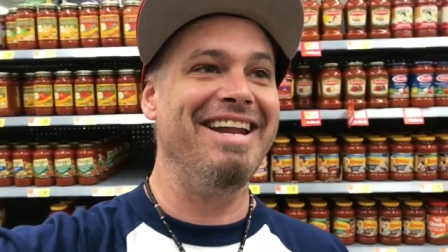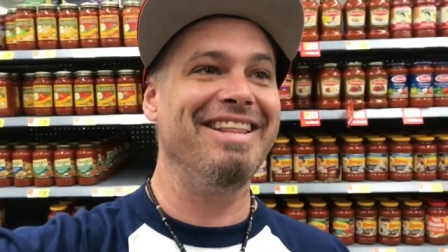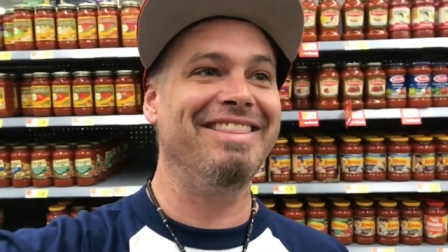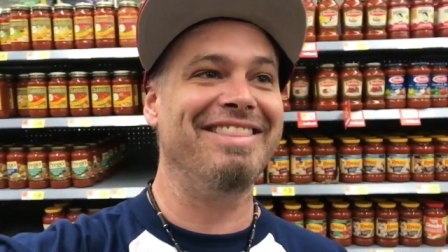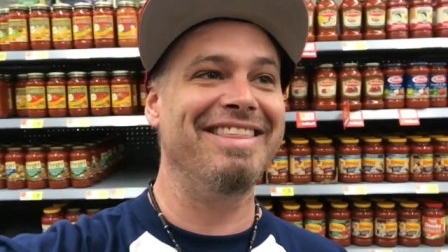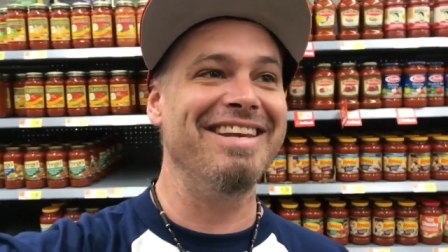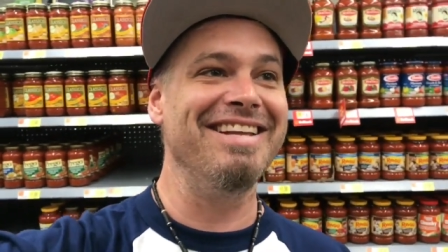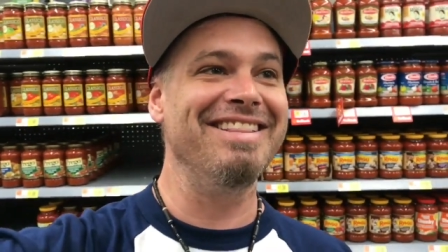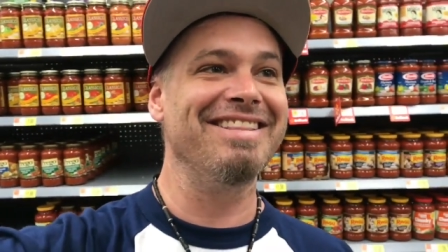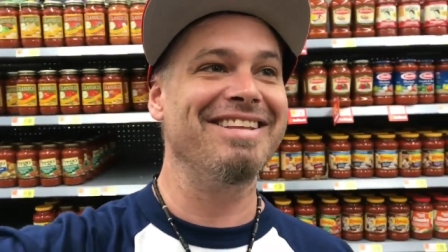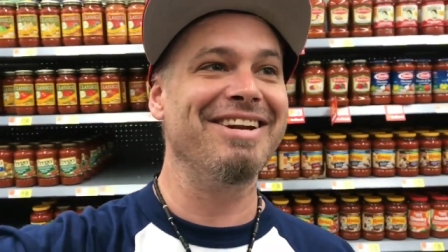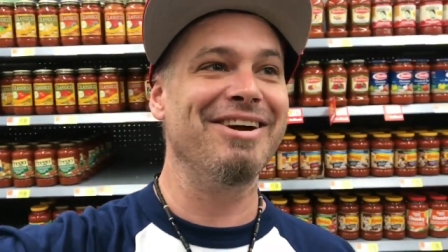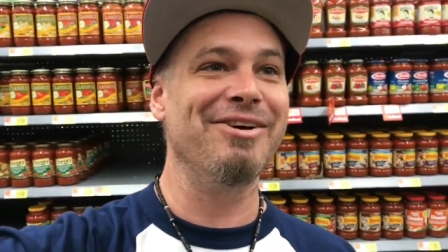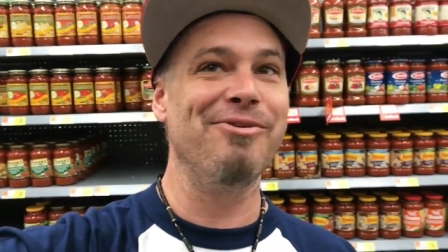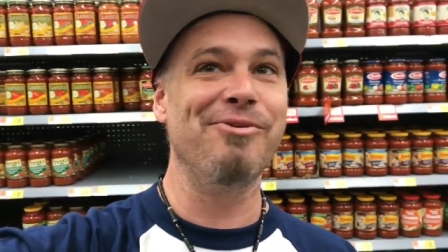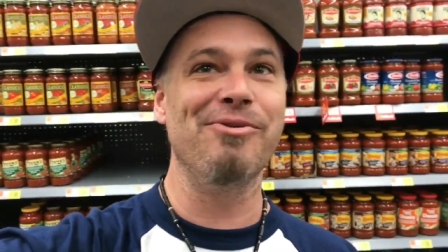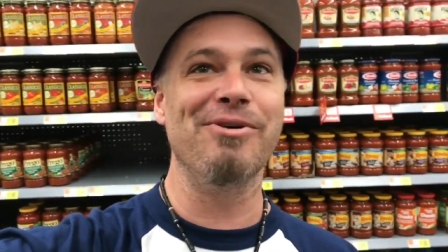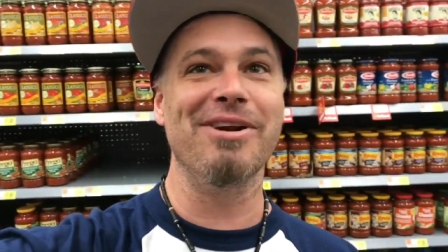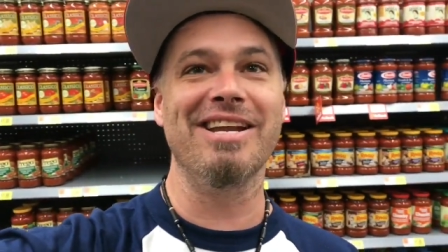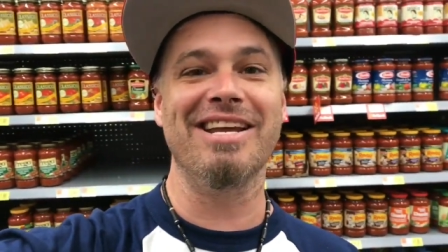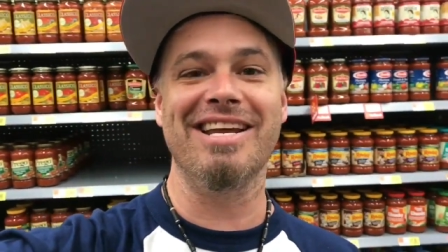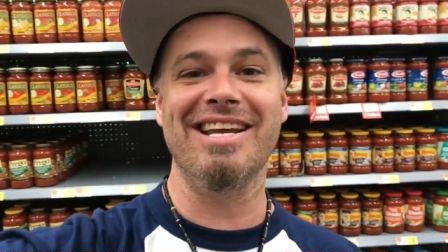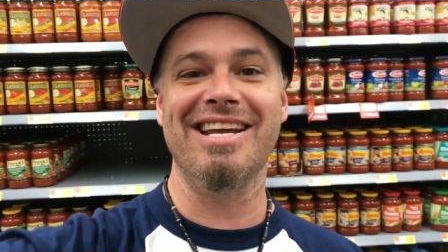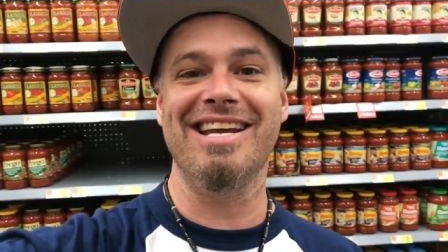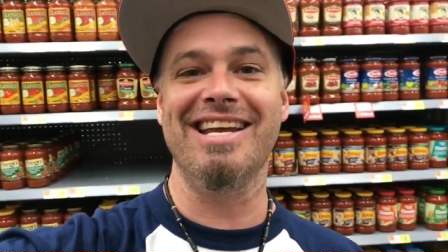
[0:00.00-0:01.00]
anything that I
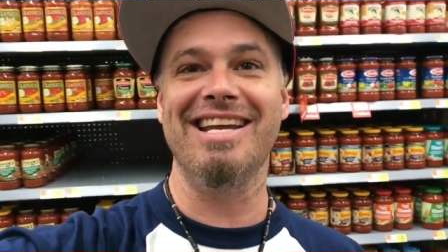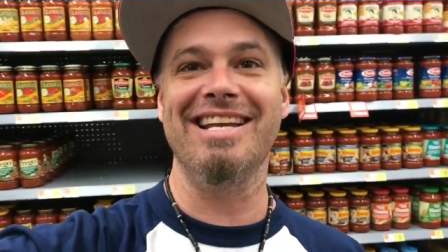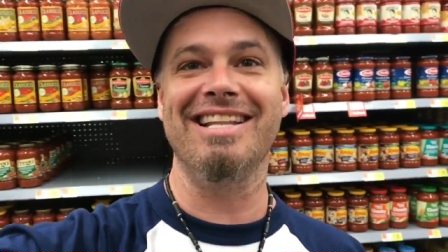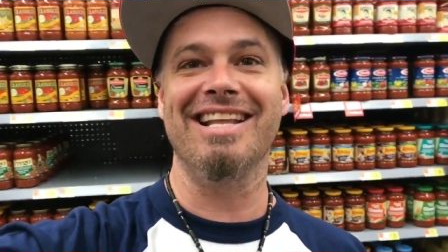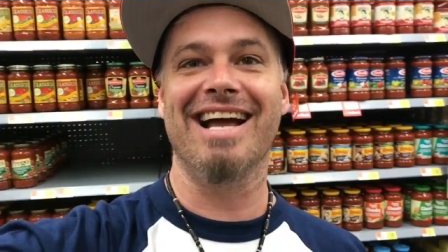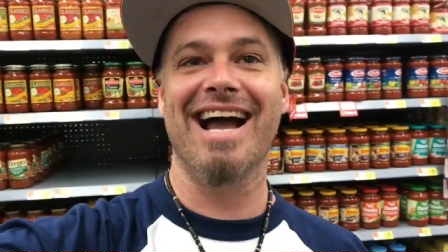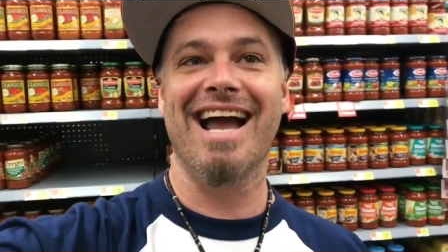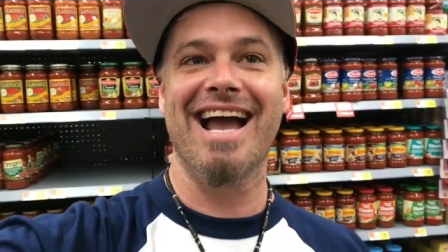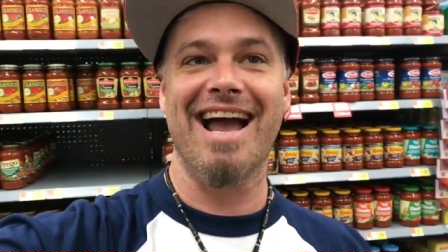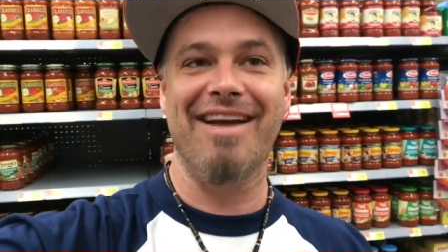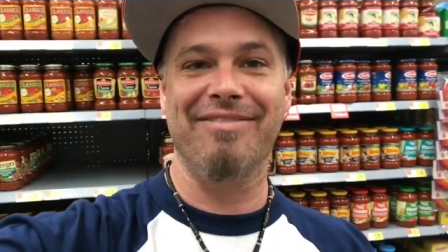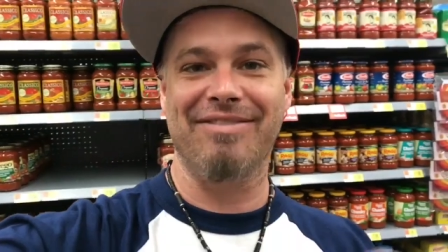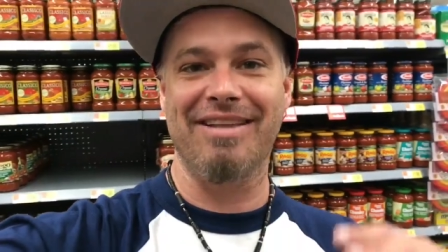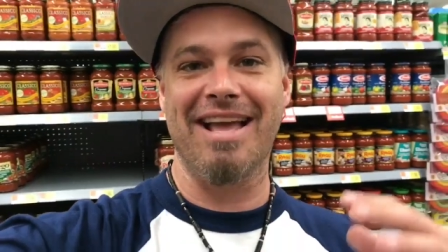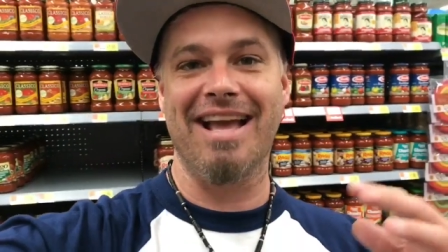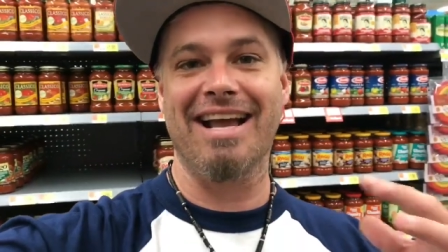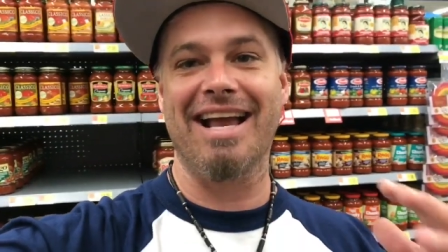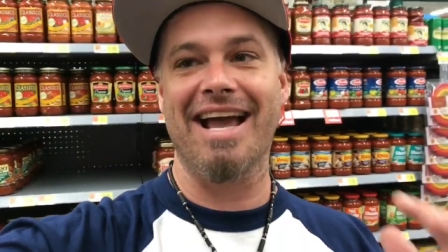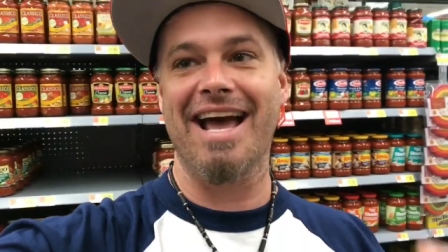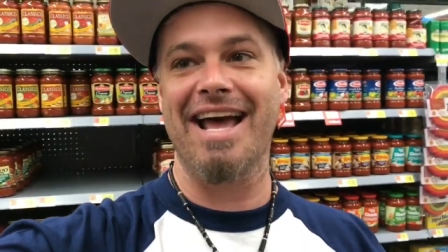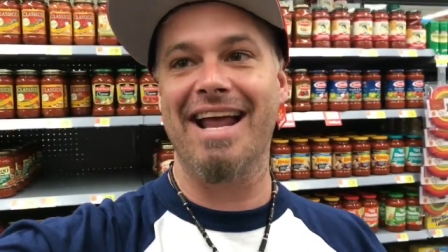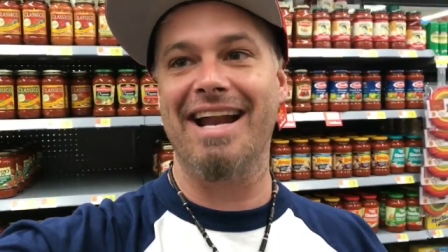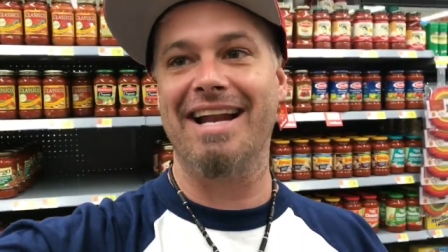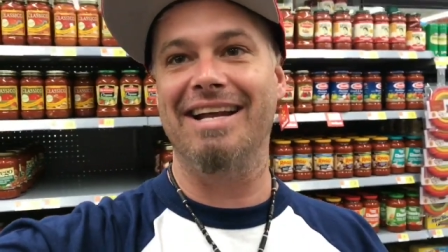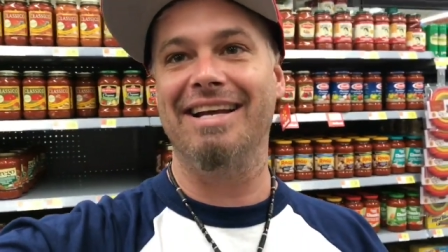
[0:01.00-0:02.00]
want to eat, I have to
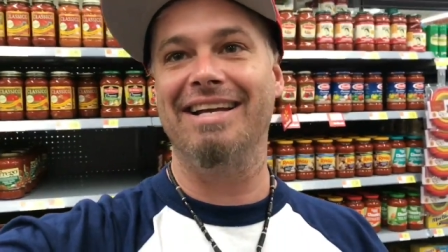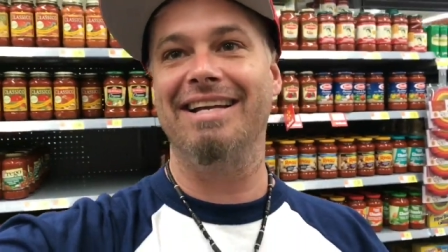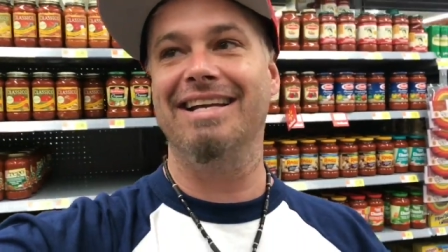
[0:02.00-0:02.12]
kind of,